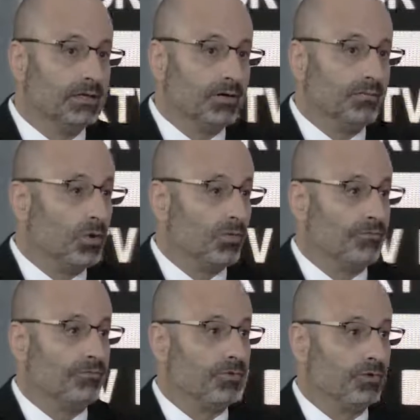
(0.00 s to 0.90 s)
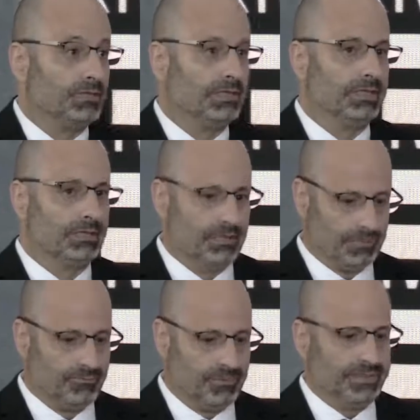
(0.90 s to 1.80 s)
more than 40
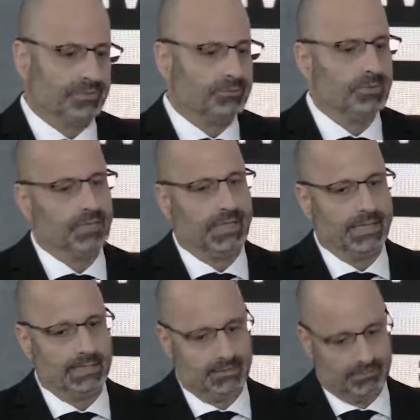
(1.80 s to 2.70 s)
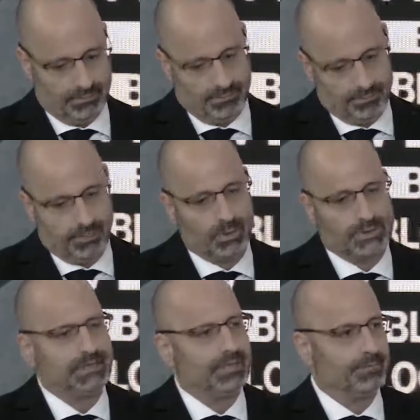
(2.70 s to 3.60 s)
reasonable
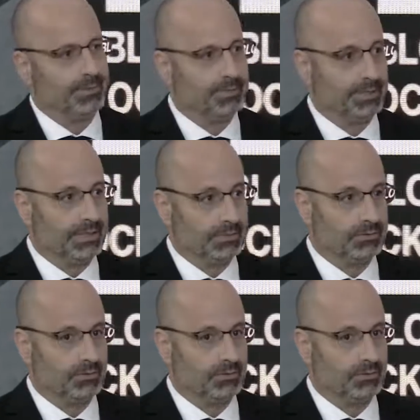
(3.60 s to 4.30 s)
points that people need to